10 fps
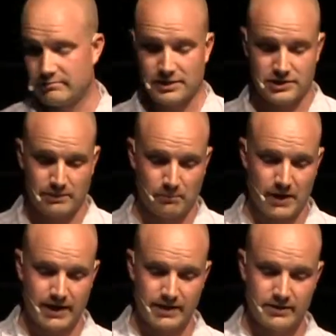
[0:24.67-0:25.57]
by
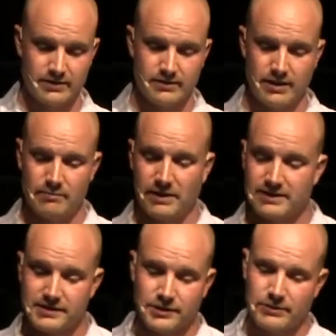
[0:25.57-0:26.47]
shipwreck, and by
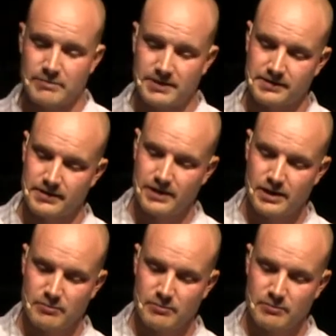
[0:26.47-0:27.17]
disagreements.